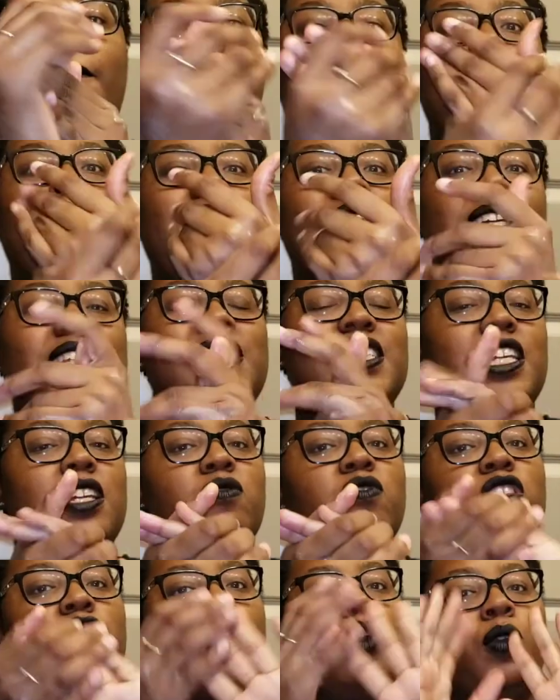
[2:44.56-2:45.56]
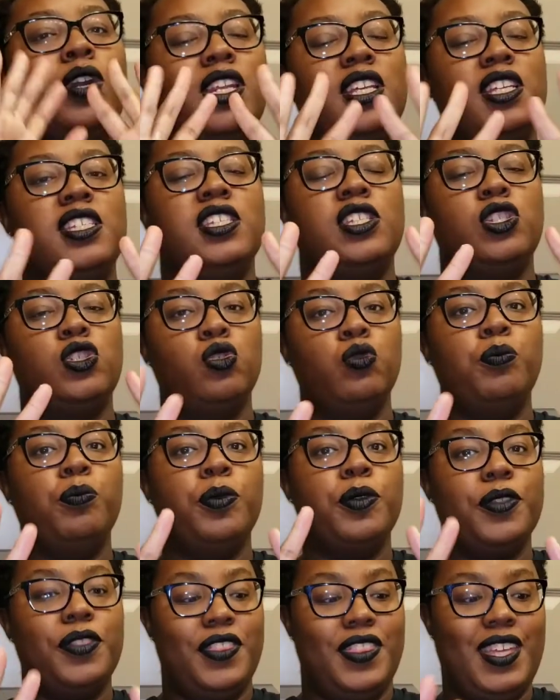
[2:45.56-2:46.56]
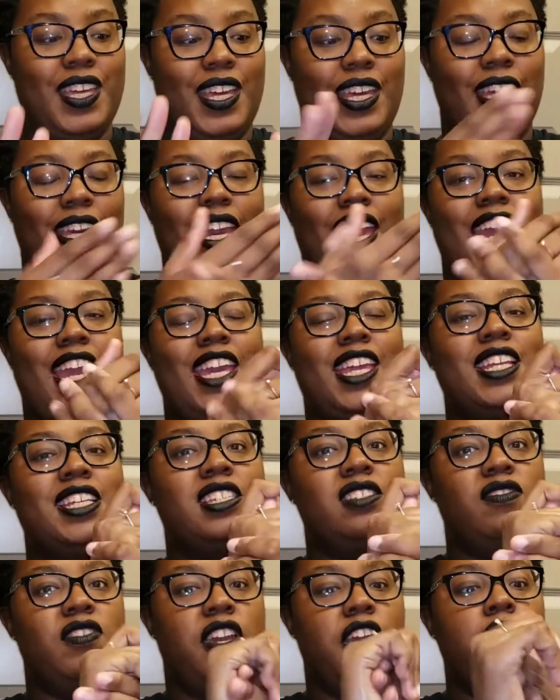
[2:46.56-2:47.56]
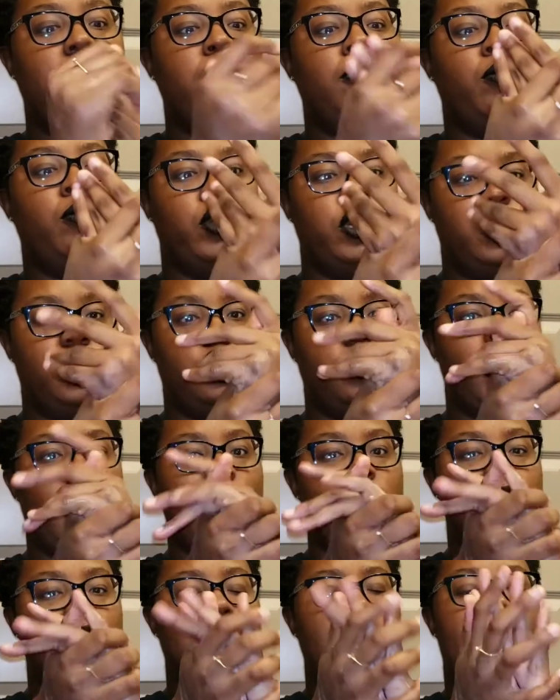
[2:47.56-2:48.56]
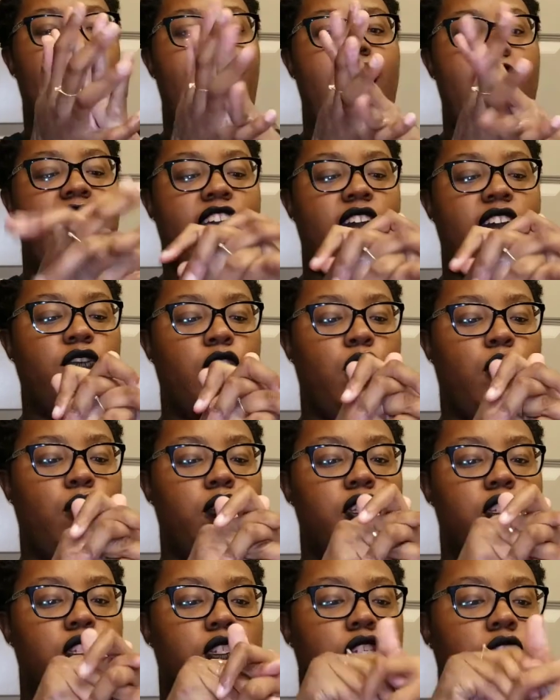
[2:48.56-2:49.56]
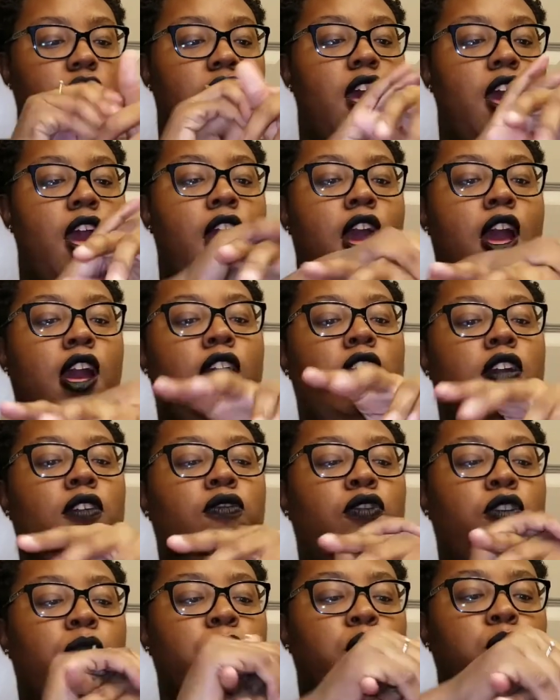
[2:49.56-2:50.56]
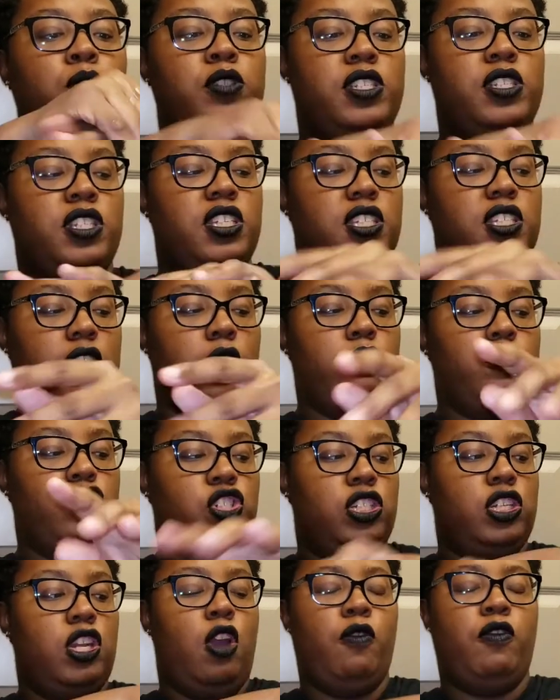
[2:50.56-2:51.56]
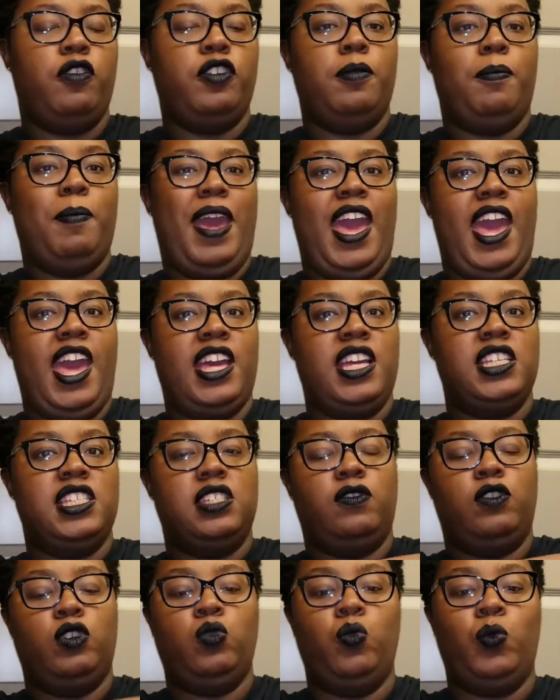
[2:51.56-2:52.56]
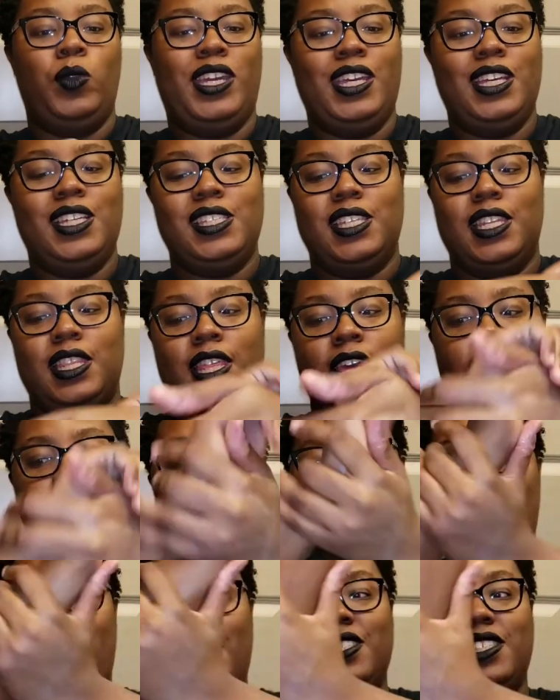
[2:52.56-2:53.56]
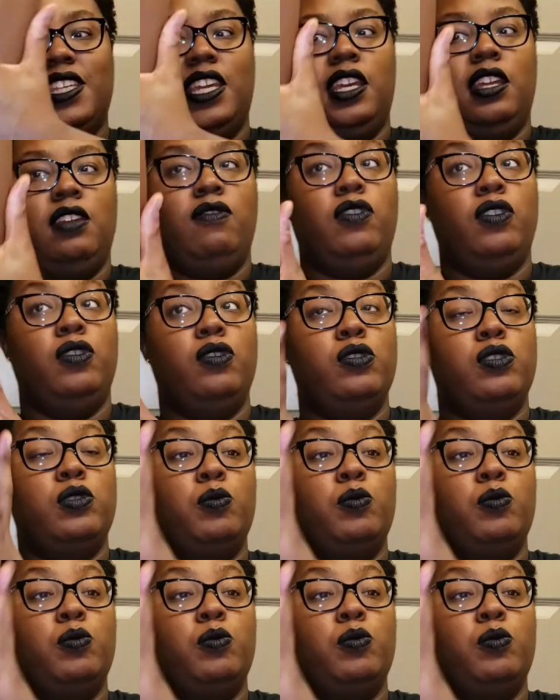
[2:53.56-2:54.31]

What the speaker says: but even though it is super thick, it is very moisturizing. I have noticed from using this lotion over the past few weeks that my skin feels